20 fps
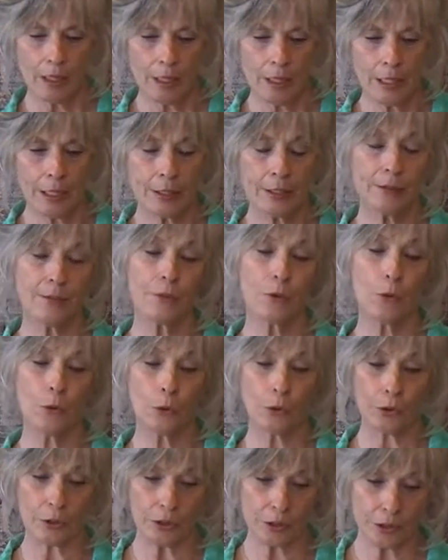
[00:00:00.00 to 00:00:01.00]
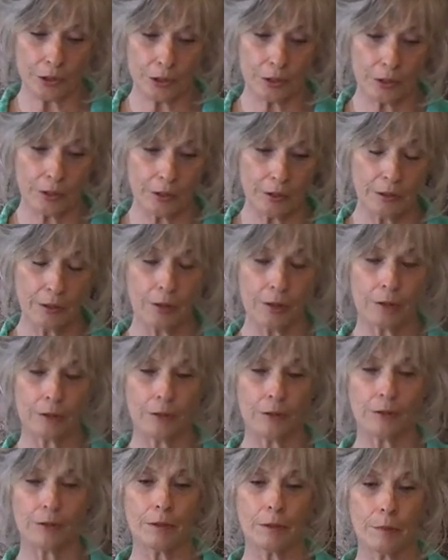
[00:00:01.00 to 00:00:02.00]
And then, of course, you
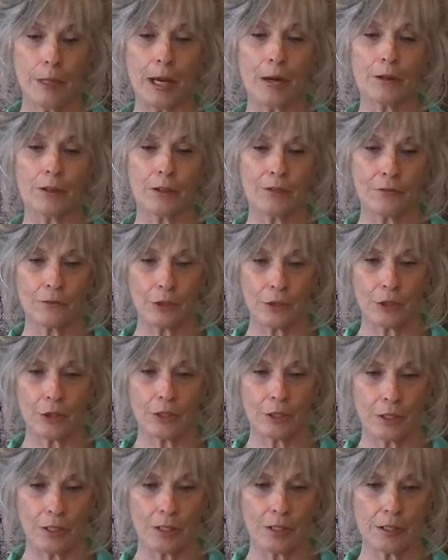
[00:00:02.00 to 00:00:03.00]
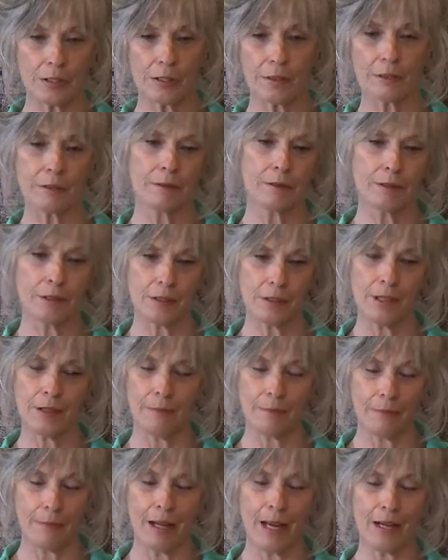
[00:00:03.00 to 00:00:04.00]
know, the powers of darkness, there's
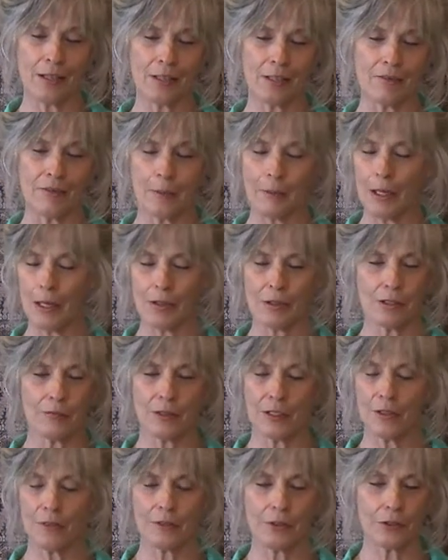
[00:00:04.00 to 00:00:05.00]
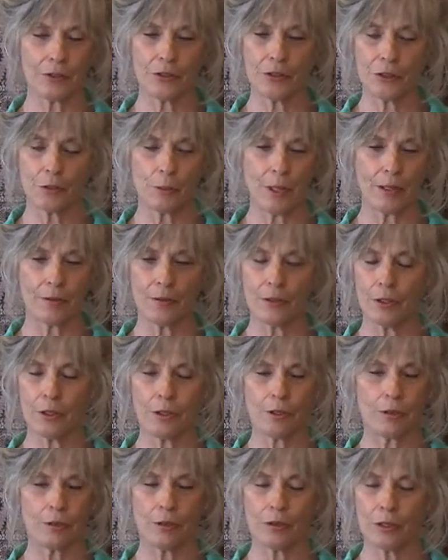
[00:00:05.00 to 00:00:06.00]
massive amounts of interference around
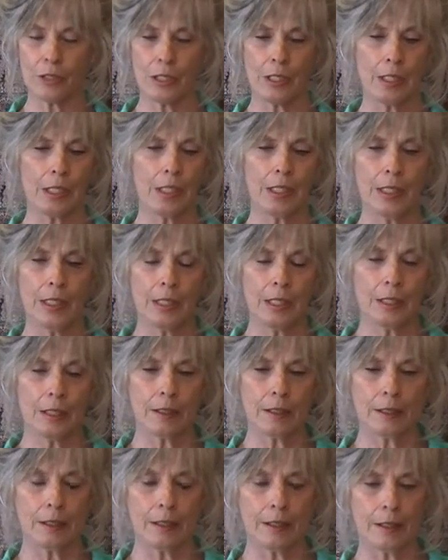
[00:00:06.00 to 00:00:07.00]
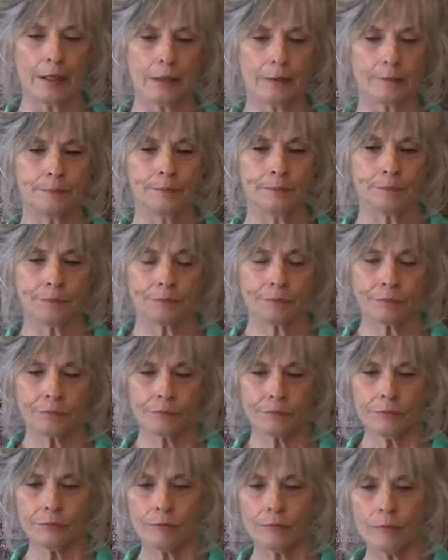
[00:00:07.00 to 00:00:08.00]
those. And
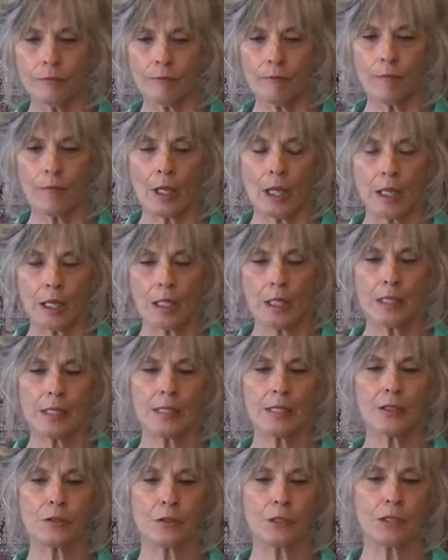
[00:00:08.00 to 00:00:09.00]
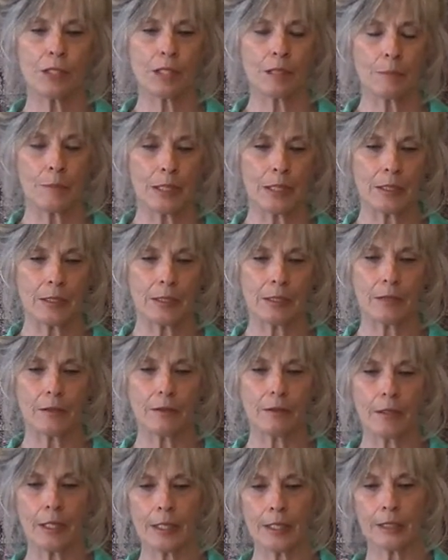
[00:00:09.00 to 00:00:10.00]
it's interesting, but, you
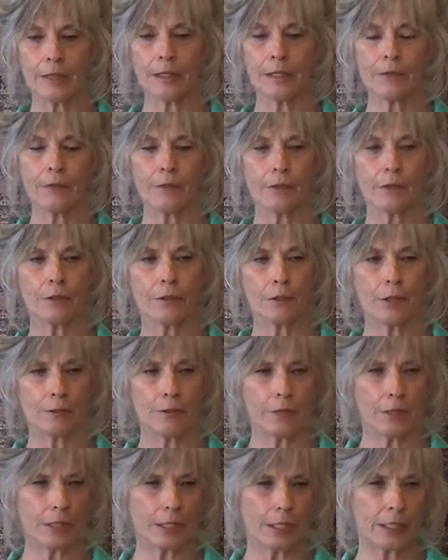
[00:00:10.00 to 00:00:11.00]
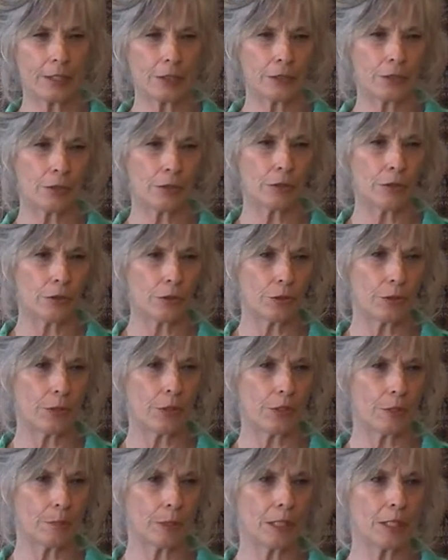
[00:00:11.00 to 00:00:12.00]
know, like different, different issues, you know
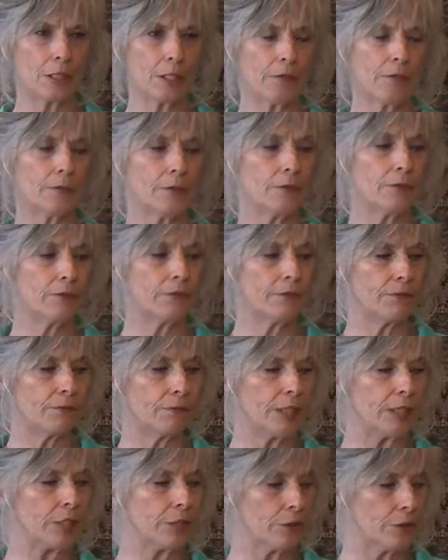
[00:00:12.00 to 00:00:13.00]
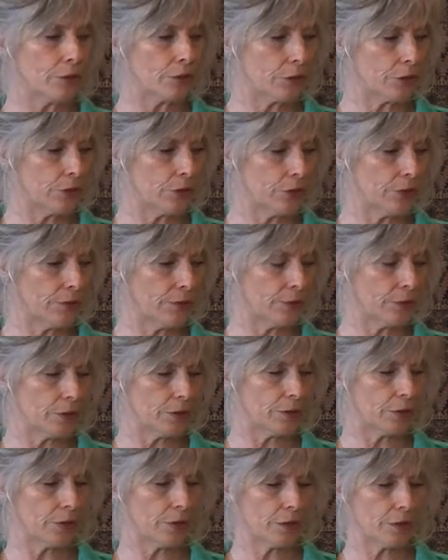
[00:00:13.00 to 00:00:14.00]
what I mean? Different fears or
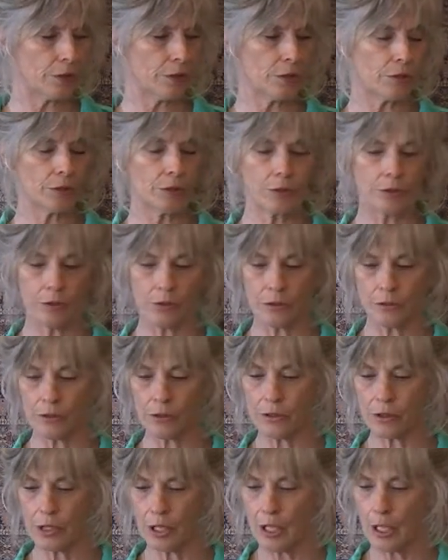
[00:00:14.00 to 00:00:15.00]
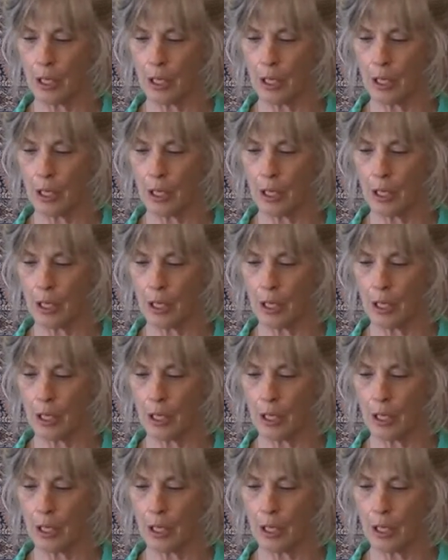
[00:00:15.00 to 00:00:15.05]
different concerns